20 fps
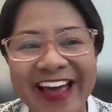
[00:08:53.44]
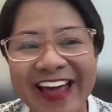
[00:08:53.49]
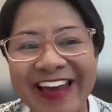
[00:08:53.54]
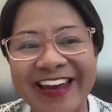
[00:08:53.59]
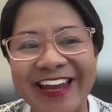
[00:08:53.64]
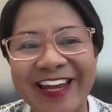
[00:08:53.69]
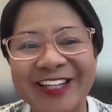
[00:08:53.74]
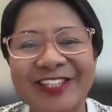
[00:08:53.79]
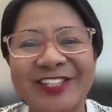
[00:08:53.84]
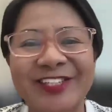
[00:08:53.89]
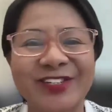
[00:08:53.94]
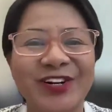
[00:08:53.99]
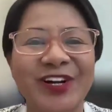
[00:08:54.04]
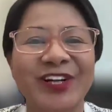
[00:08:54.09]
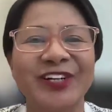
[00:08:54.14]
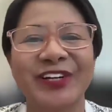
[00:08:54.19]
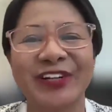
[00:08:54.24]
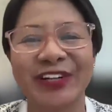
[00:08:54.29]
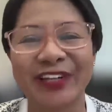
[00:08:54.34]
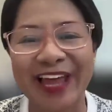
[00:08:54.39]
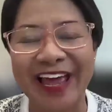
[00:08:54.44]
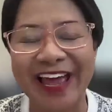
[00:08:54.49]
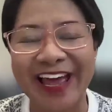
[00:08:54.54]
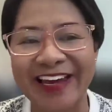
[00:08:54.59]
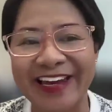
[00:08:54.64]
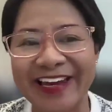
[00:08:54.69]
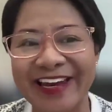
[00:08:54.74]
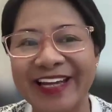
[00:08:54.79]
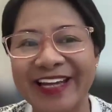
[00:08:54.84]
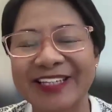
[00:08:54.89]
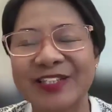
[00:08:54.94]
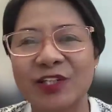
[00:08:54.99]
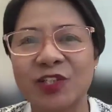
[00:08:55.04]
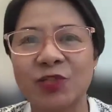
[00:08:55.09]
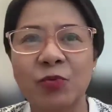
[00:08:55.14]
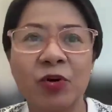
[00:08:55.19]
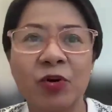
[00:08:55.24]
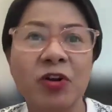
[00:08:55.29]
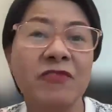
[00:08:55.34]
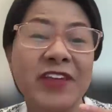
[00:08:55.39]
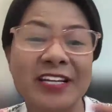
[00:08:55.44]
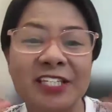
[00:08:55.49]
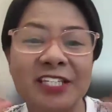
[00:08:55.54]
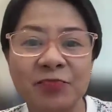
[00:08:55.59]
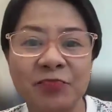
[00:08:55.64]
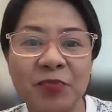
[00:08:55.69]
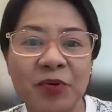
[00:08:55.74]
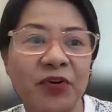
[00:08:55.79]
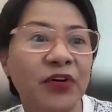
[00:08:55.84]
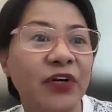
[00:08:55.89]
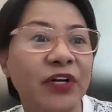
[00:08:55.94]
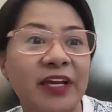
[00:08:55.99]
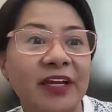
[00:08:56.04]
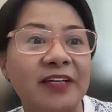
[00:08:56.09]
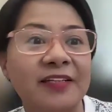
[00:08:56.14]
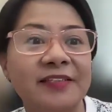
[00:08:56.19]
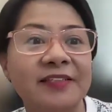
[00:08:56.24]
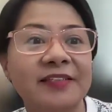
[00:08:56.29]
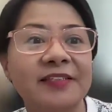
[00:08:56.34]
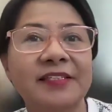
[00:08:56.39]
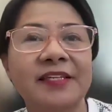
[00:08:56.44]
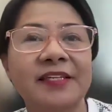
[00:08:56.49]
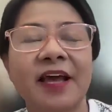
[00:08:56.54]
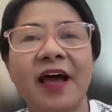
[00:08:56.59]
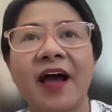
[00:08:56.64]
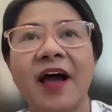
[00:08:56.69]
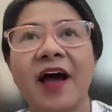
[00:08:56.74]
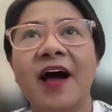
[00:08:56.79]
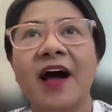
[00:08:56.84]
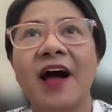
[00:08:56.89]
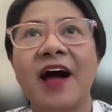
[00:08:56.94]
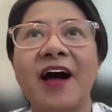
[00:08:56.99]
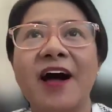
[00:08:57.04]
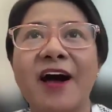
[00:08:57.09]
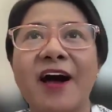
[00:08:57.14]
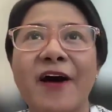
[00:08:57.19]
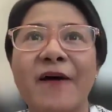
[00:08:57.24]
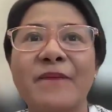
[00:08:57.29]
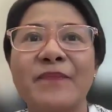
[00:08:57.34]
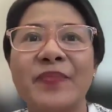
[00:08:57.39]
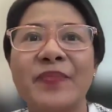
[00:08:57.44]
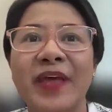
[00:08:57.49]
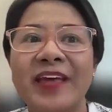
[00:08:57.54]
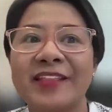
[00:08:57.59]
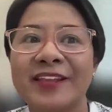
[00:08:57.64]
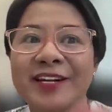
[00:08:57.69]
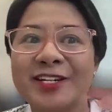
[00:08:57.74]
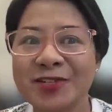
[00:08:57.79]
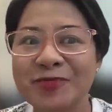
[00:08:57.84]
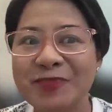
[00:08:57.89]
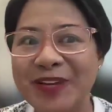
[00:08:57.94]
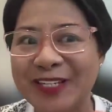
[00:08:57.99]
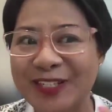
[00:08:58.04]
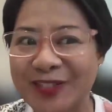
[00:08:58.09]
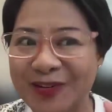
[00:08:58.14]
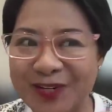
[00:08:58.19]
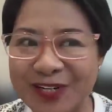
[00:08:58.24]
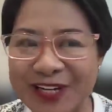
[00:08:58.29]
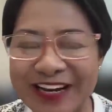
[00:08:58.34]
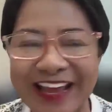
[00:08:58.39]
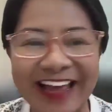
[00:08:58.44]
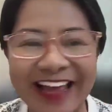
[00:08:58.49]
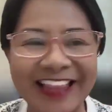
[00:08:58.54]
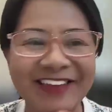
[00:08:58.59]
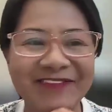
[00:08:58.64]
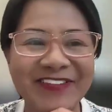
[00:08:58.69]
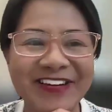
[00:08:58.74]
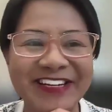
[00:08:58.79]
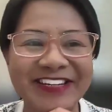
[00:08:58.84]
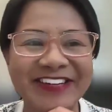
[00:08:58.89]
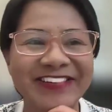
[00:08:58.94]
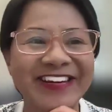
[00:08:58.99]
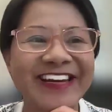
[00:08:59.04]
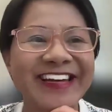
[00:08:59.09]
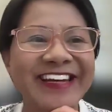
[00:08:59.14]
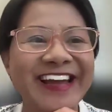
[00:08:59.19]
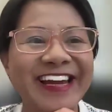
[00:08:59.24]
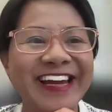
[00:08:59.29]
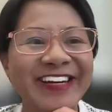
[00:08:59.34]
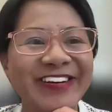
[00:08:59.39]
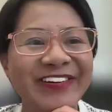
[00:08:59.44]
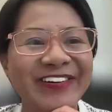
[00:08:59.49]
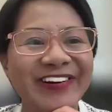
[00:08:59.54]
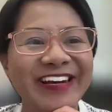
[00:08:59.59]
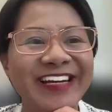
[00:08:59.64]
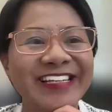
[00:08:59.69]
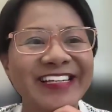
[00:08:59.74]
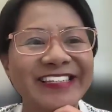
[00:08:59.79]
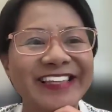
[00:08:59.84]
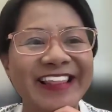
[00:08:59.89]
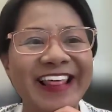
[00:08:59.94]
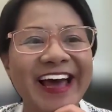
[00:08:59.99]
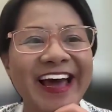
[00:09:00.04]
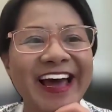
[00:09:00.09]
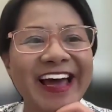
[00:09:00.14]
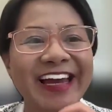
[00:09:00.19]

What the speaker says: than instructor led. So it's more of experience. And there should be a social element to it. I noticed